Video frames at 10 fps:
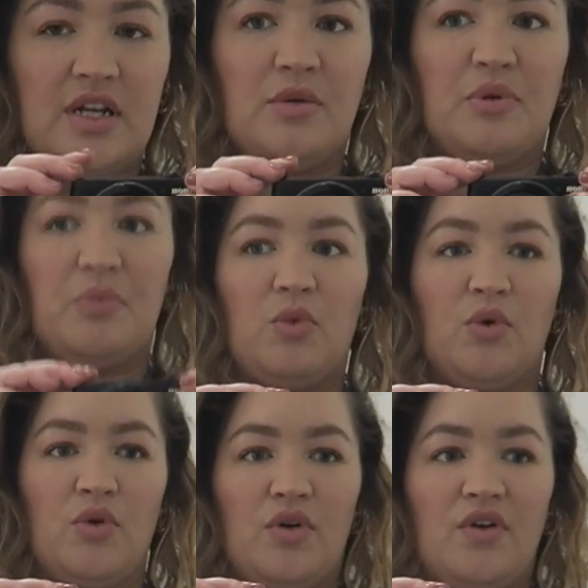a little bit
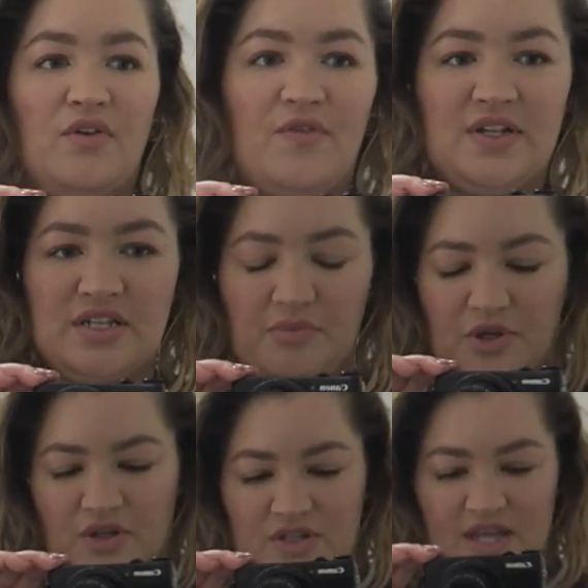more fitted
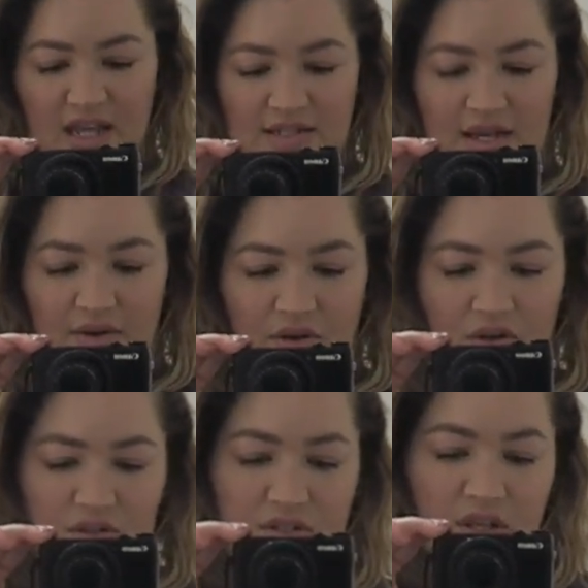because that's how it
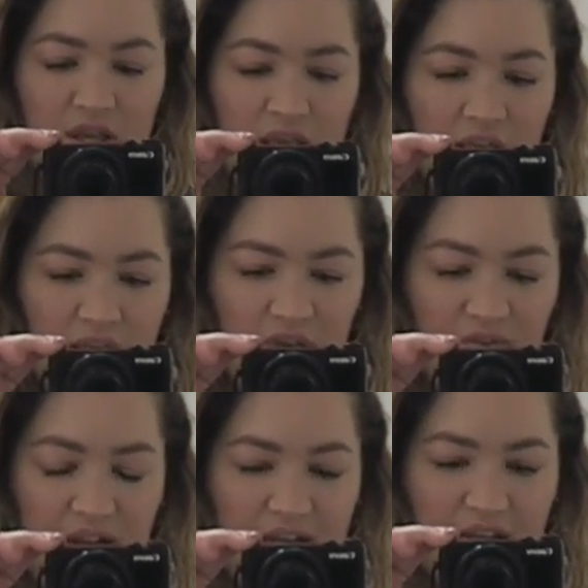looks if
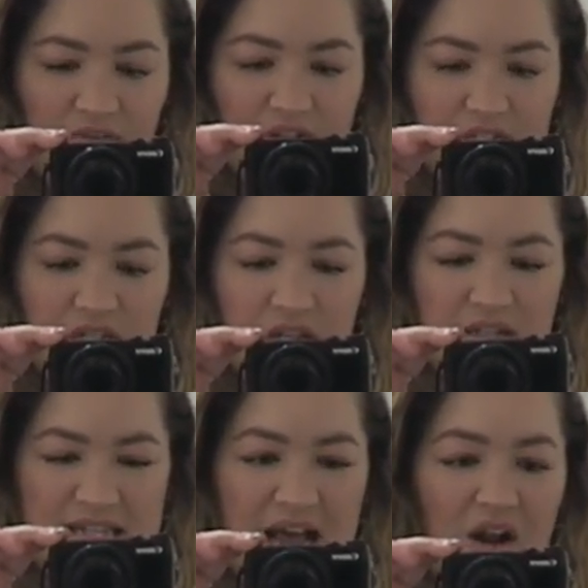I leave it
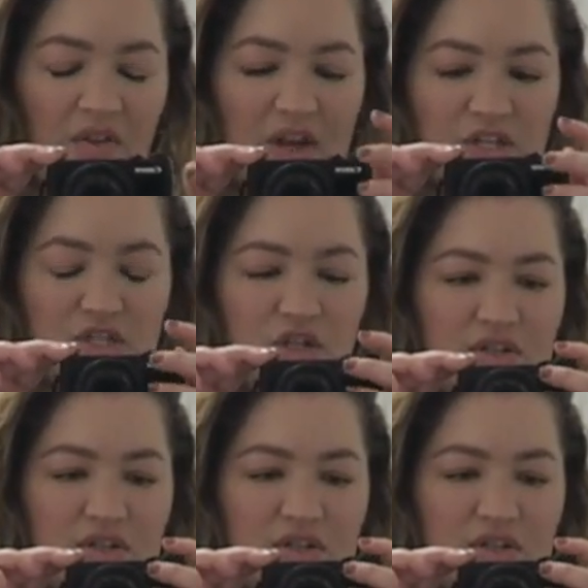down and then it just